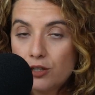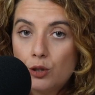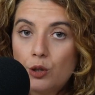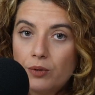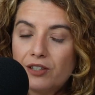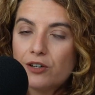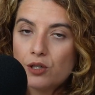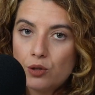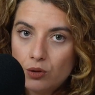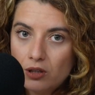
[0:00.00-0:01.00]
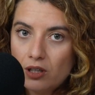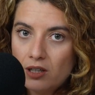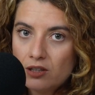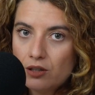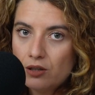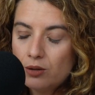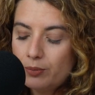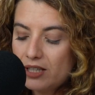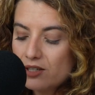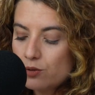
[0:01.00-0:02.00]
Don't wait for too long though,
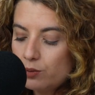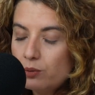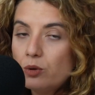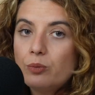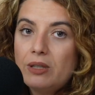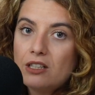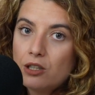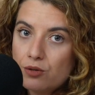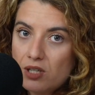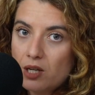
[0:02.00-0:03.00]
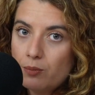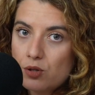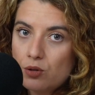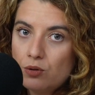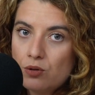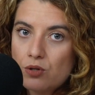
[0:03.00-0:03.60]
because we will be closing up soon.